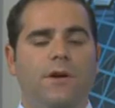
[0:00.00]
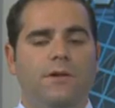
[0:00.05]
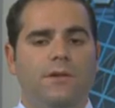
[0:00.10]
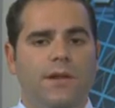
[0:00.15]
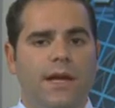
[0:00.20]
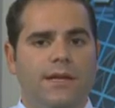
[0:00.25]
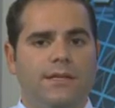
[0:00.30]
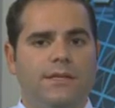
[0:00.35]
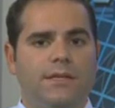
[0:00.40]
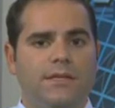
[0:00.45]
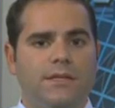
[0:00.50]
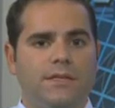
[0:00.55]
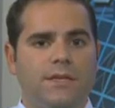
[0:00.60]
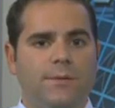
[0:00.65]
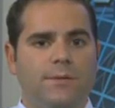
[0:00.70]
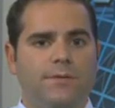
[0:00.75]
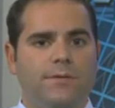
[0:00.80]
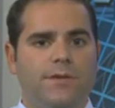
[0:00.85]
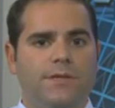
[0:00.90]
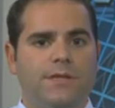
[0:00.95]
less than some
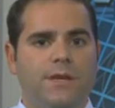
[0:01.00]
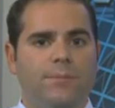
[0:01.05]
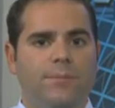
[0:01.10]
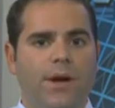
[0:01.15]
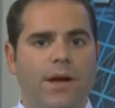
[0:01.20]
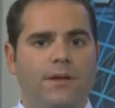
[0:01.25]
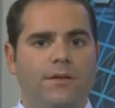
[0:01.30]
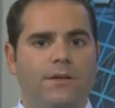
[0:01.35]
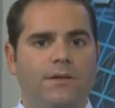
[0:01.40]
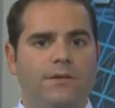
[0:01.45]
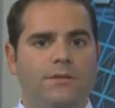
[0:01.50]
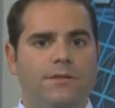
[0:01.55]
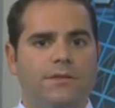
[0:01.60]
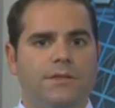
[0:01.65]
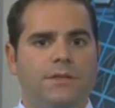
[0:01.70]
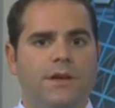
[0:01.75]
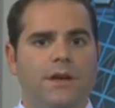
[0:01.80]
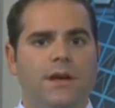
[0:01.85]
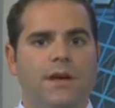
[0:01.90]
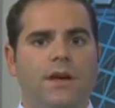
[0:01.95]
of its
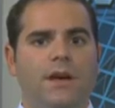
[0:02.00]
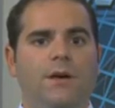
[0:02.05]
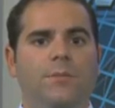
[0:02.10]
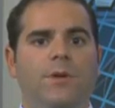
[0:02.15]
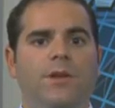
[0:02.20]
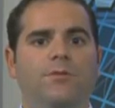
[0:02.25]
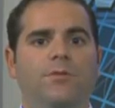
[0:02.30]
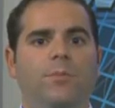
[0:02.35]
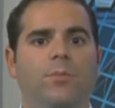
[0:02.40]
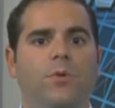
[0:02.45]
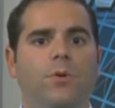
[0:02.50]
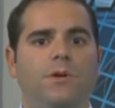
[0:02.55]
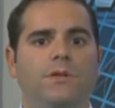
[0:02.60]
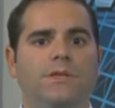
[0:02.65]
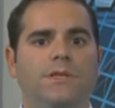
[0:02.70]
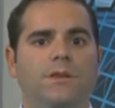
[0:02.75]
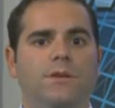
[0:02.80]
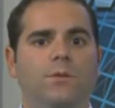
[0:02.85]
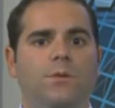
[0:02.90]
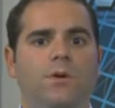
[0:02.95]
competitors, amid reports
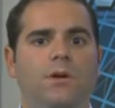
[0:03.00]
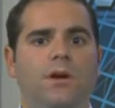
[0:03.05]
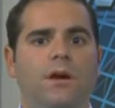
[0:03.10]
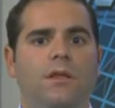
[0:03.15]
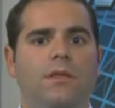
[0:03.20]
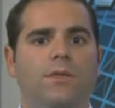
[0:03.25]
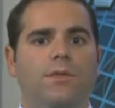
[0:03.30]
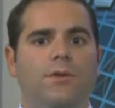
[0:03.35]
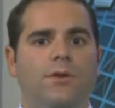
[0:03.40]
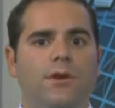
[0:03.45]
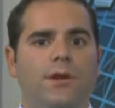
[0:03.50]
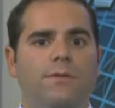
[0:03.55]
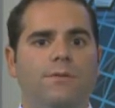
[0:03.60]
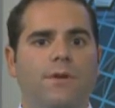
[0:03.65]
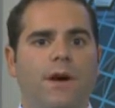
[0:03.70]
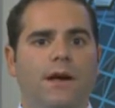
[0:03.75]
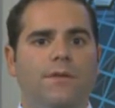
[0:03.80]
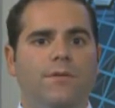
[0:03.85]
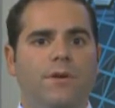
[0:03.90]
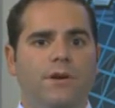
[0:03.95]
that it will cut
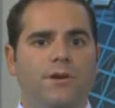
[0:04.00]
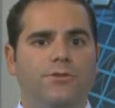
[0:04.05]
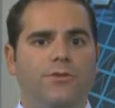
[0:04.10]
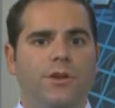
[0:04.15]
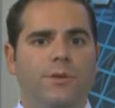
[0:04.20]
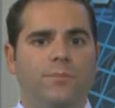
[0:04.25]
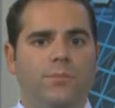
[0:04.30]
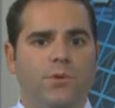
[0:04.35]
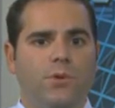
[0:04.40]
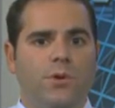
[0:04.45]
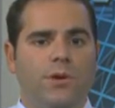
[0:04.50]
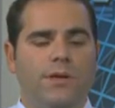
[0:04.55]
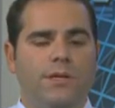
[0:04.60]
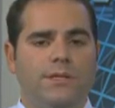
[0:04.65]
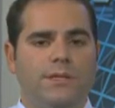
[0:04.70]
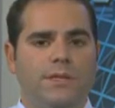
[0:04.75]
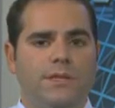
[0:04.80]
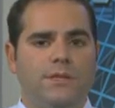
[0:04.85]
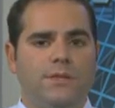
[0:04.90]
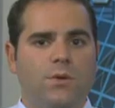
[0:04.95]
3,500 employees
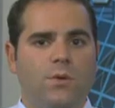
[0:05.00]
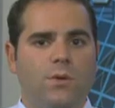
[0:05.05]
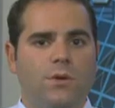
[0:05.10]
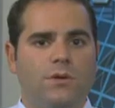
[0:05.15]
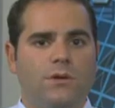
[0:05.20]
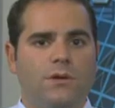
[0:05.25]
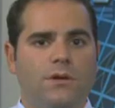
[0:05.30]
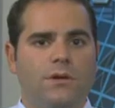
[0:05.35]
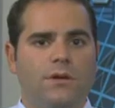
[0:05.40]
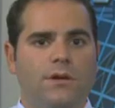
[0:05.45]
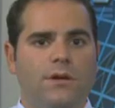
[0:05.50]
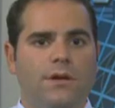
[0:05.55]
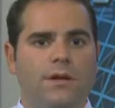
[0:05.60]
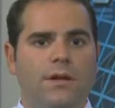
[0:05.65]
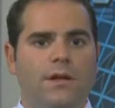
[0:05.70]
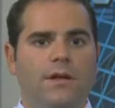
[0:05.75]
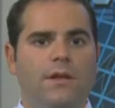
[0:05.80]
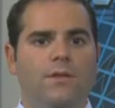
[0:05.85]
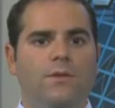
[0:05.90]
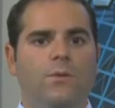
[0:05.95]
this quarter.
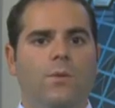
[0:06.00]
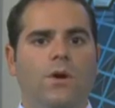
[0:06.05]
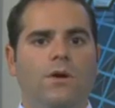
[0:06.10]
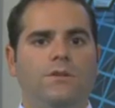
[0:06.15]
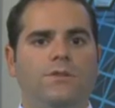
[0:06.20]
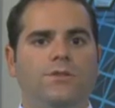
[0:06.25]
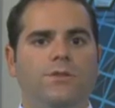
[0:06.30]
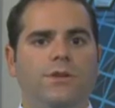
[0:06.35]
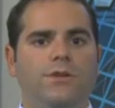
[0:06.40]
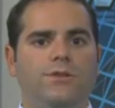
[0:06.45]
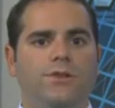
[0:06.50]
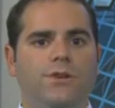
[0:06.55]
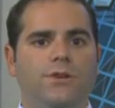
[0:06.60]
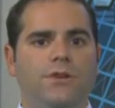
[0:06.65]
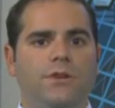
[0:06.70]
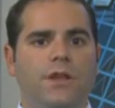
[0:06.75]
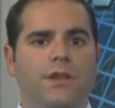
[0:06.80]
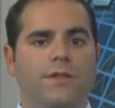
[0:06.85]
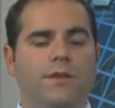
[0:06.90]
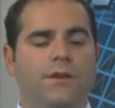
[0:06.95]
The Wall Street
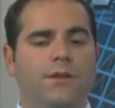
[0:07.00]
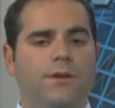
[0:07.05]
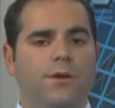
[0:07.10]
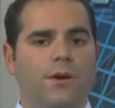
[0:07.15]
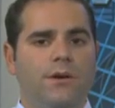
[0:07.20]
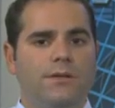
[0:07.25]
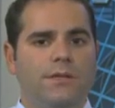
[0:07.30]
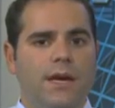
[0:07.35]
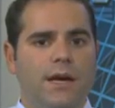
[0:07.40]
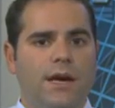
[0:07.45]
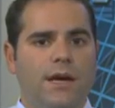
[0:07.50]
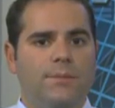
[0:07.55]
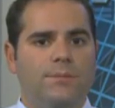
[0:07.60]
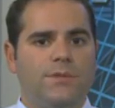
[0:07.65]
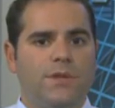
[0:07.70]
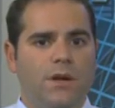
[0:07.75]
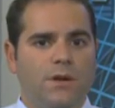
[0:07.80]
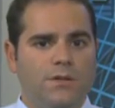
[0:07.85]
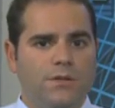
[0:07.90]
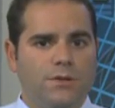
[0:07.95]
Journal and the New York Times
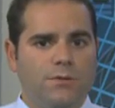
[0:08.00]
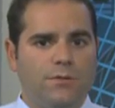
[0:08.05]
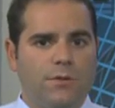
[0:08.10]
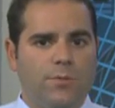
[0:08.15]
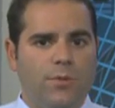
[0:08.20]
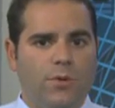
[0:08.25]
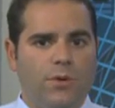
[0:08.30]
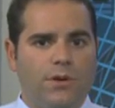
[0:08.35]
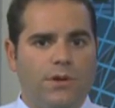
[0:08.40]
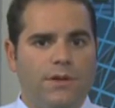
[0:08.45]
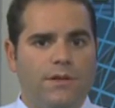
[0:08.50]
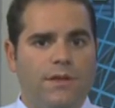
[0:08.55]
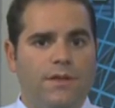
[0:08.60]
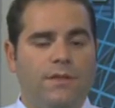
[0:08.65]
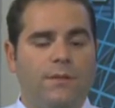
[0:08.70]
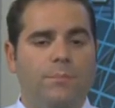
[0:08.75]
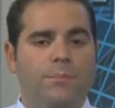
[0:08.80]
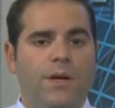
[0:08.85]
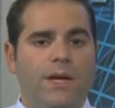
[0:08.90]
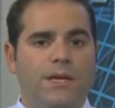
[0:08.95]
also reported that
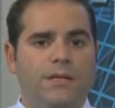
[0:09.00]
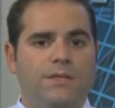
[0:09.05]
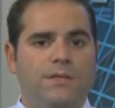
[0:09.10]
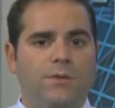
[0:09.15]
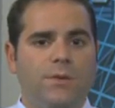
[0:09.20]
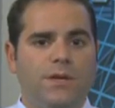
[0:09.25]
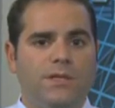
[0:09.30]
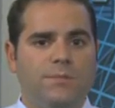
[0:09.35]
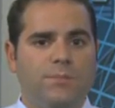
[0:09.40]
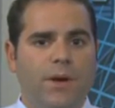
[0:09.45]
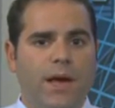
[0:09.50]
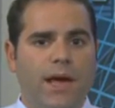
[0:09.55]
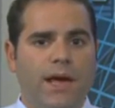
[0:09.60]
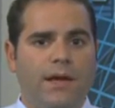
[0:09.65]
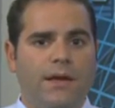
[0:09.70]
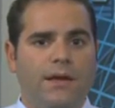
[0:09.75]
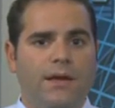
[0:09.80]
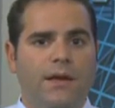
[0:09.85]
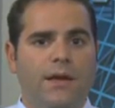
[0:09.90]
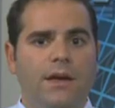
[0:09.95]
the biggest U.S.
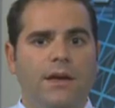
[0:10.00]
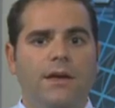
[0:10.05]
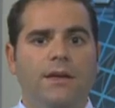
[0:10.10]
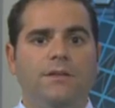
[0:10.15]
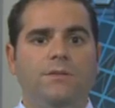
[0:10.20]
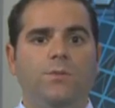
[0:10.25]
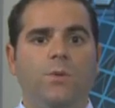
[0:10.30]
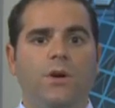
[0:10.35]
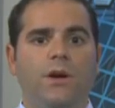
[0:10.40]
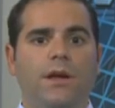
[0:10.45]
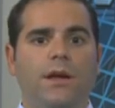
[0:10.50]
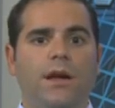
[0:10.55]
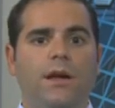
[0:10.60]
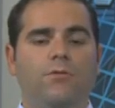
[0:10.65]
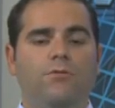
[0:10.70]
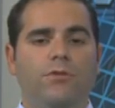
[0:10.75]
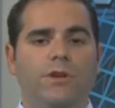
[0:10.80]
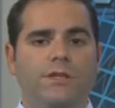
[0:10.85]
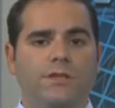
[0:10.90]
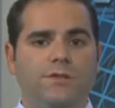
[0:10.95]
bank is working
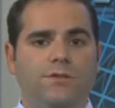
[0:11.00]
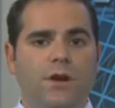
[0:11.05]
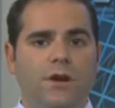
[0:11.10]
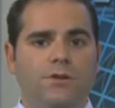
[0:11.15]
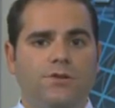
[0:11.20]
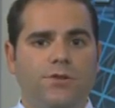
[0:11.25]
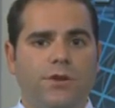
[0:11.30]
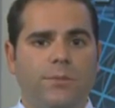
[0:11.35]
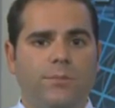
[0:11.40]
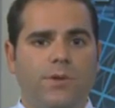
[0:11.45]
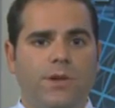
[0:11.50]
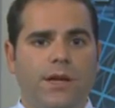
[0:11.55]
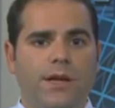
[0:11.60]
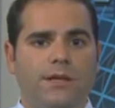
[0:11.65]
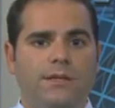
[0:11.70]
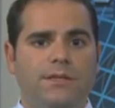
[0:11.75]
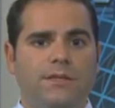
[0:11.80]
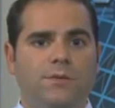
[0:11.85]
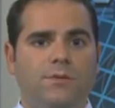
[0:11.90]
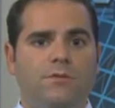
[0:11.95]
on restructuring
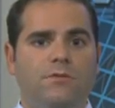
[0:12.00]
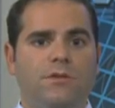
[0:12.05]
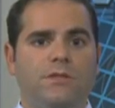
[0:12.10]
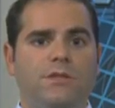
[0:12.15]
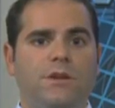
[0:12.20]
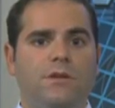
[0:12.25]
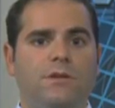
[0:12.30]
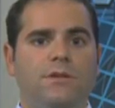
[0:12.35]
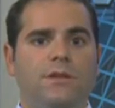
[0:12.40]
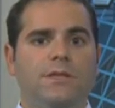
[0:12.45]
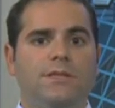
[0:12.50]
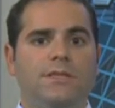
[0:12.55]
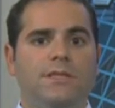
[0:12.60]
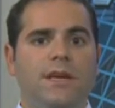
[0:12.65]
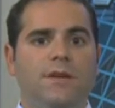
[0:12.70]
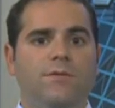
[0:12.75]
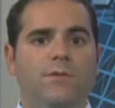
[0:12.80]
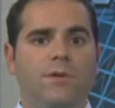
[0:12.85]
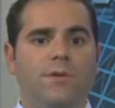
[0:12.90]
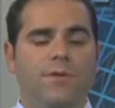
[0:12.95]
plans that will result in
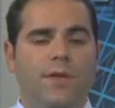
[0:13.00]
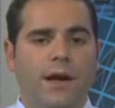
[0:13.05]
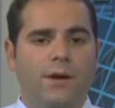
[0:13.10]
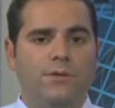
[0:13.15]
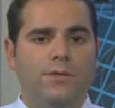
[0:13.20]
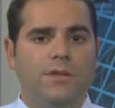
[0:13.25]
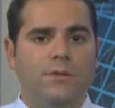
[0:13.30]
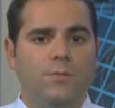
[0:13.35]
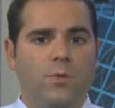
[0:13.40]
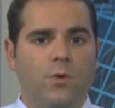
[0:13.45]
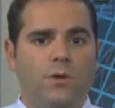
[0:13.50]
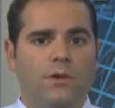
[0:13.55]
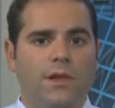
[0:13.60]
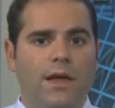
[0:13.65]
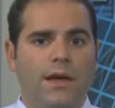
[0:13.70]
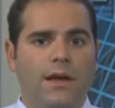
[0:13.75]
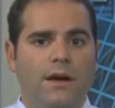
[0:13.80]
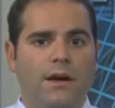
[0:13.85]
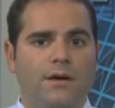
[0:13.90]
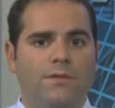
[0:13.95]
several thousand more
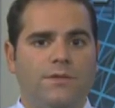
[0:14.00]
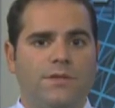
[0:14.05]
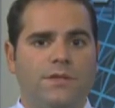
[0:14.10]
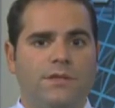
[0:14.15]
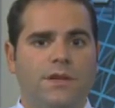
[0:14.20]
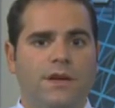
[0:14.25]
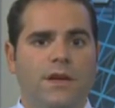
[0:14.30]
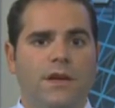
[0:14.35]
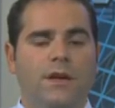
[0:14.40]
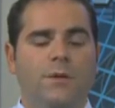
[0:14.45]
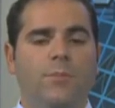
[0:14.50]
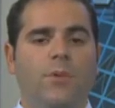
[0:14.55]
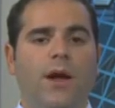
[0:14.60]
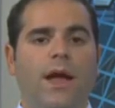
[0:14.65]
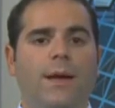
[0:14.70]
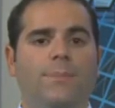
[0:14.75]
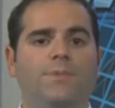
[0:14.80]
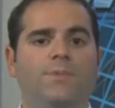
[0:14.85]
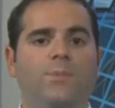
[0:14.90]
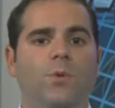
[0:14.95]
layoffs,
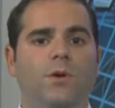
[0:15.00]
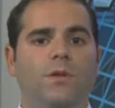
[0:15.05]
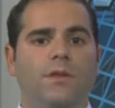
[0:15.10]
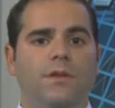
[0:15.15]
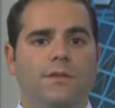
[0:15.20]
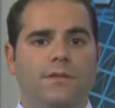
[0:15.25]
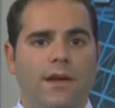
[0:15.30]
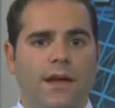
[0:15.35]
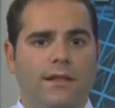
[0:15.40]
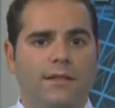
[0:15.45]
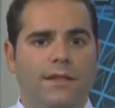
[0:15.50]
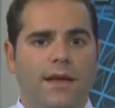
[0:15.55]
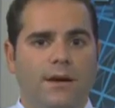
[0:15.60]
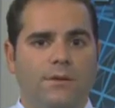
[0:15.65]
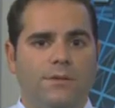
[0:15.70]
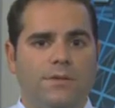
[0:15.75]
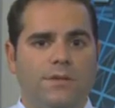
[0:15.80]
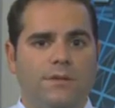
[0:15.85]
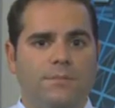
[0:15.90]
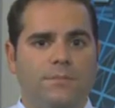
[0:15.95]
perhaps more than
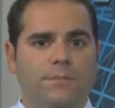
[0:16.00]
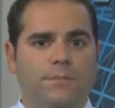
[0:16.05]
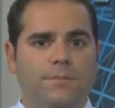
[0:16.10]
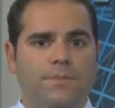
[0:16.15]
10,000.